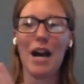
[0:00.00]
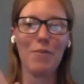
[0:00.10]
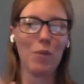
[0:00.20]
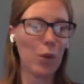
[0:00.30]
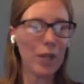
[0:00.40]

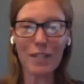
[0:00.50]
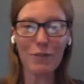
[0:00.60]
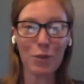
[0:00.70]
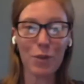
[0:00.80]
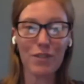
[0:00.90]
working
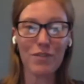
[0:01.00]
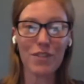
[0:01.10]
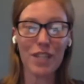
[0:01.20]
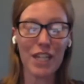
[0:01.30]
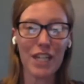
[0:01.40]
for one of
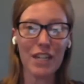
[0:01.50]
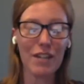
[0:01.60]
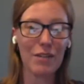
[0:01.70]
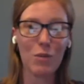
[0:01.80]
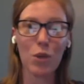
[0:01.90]
the
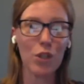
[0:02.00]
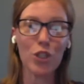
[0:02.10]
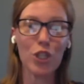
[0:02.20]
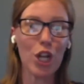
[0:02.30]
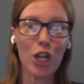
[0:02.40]

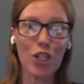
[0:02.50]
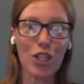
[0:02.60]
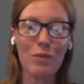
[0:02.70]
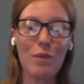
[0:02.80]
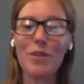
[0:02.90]
world's
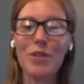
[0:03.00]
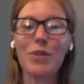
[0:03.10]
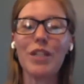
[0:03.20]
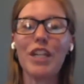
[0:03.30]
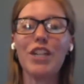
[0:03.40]
largest women's
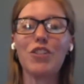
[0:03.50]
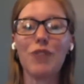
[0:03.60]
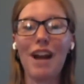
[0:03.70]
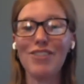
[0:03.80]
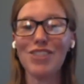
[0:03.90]
only
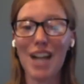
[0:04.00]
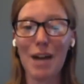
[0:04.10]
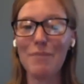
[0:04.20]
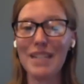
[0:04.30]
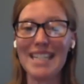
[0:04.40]
travel
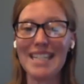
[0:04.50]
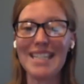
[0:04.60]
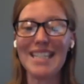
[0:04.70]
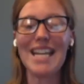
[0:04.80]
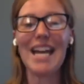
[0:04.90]

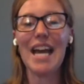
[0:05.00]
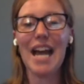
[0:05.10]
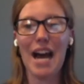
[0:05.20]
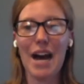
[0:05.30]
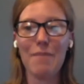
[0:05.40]
companies,
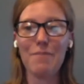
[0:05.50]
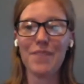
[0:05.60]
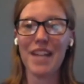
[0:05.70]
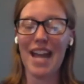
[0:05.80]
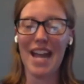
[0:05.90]

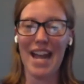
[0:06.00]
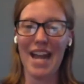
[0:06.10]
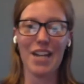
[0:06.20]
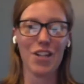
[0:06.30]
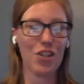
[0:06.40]

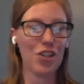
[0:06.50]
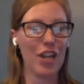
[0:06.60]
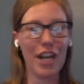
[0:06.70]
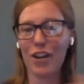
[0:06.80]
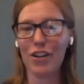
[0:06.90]
and
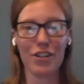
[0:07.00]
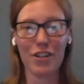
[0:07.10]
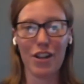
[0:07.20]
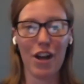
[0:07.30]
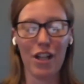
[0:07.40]
share
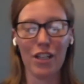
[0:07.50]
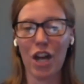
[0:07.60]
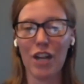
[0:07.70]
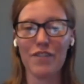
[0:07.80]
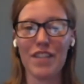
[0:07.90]
a
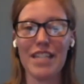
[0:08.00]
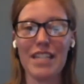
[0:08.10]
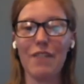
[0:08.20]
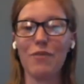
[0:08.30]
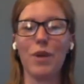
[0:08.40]
lot of this
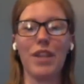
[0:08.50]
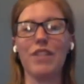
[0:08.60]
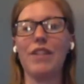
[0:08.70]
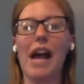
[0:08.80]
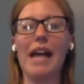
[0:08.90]
stuff with
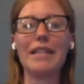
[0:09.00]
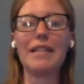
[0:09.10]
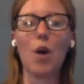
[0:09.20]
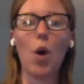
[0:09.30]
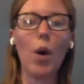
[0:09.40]
you guys.
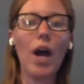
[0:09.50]
So